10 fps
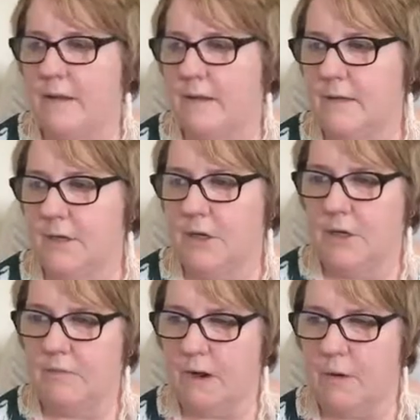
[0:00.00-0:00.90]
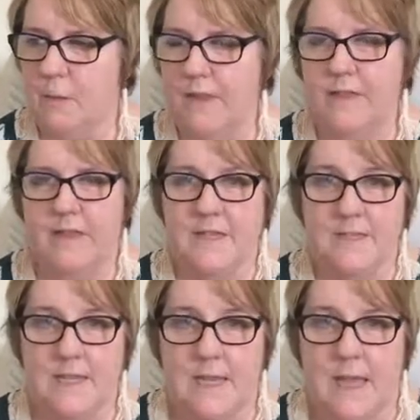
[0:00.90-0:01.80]
So you can write, when this
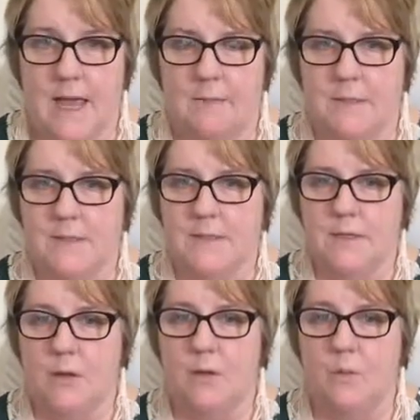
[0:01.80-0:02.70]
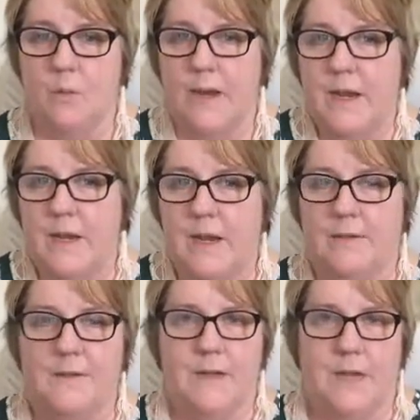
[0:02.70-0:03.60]
thing happens, so when I
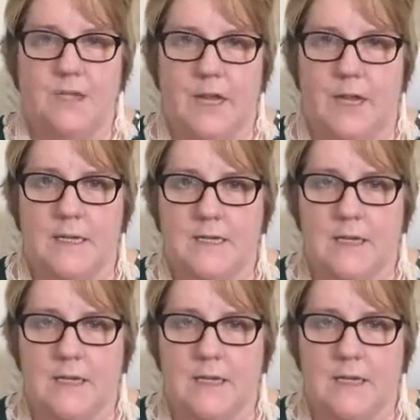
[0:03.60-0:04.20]
have to get Jack into the